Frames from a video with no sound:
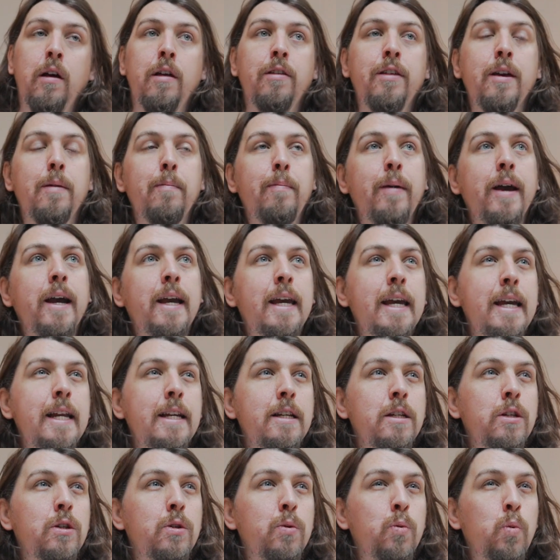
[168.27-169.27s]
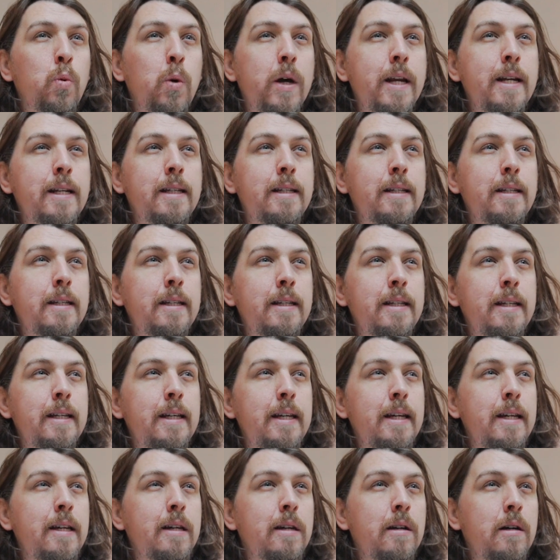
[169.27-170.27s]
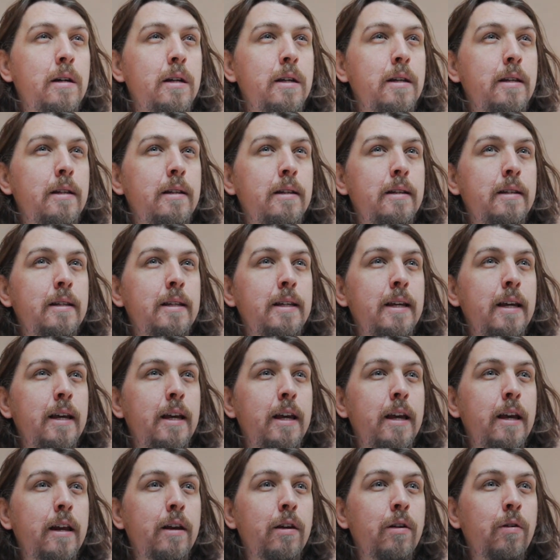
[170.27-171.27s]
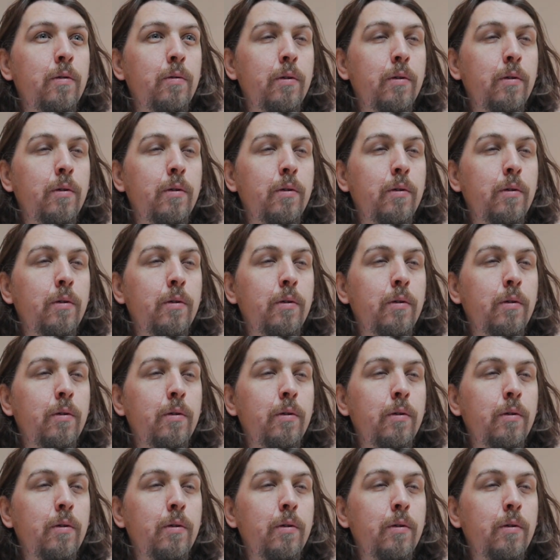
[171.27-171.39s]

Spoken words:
I think back in 2019